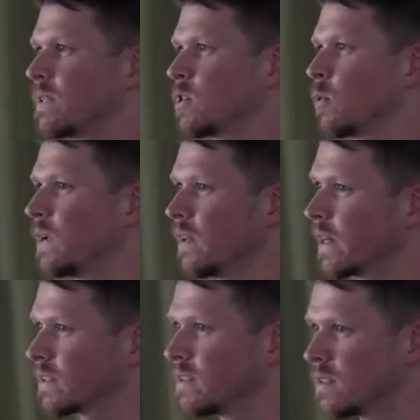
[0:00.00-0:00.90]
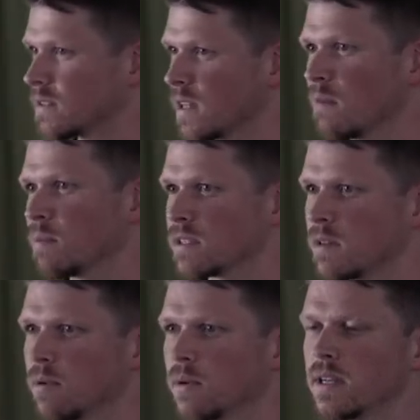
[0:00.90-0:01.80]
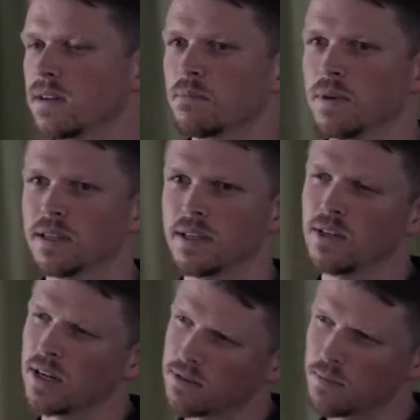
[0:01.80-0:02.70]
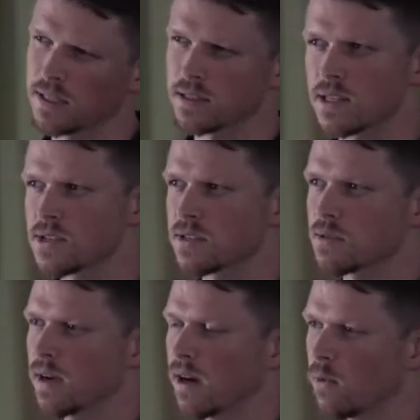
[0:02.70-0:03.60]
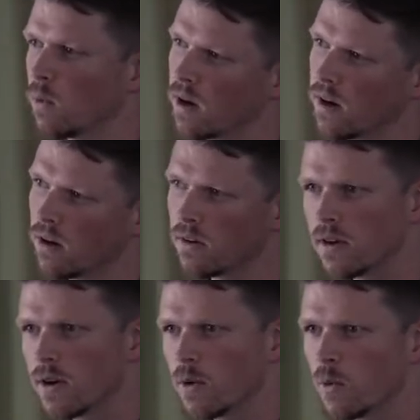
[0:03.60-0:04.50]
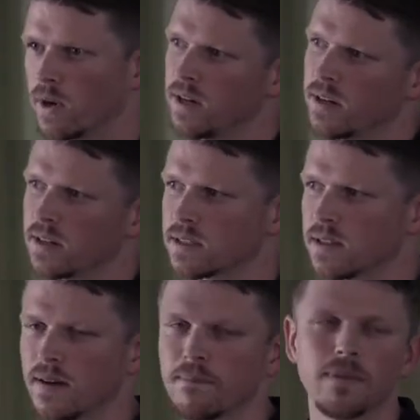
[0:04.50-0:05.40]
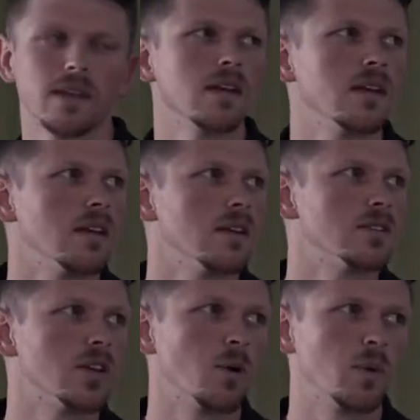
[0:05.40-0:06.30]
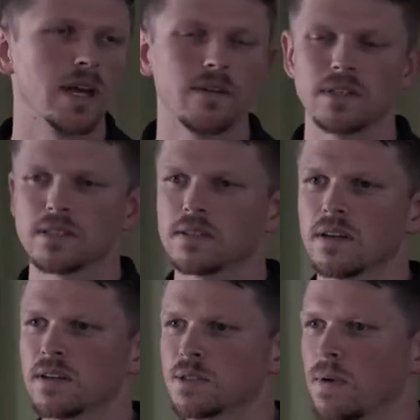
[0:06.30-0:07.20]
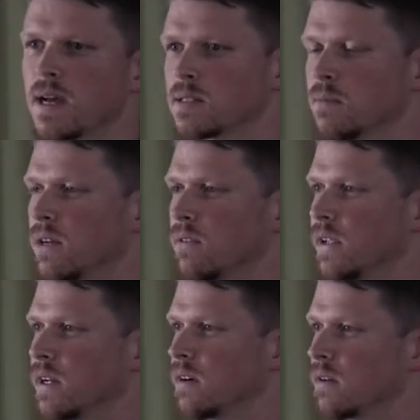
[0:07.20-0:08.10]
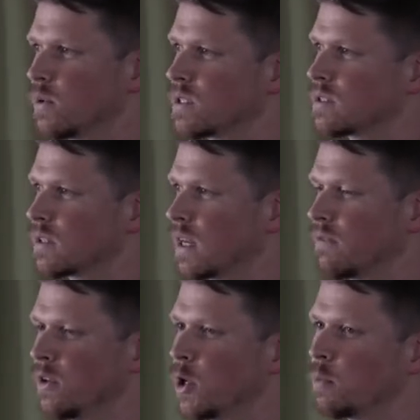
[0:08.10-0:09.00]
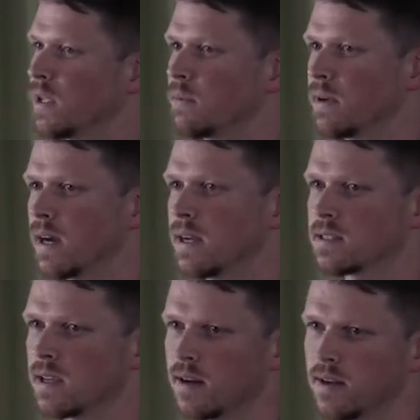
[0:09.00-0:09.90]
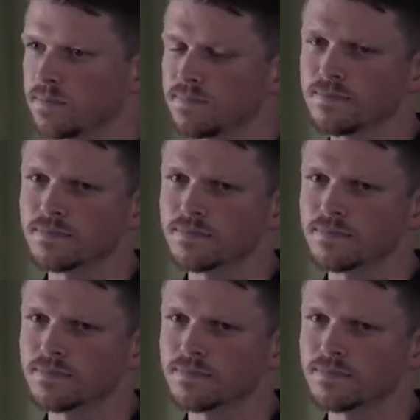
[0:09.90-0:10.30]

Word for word: So we elected to stop at some point, but then you have to make decisions about, well, when are you going to stop? So we have this spasm level in here, which is kind of a low, medium, and high setting.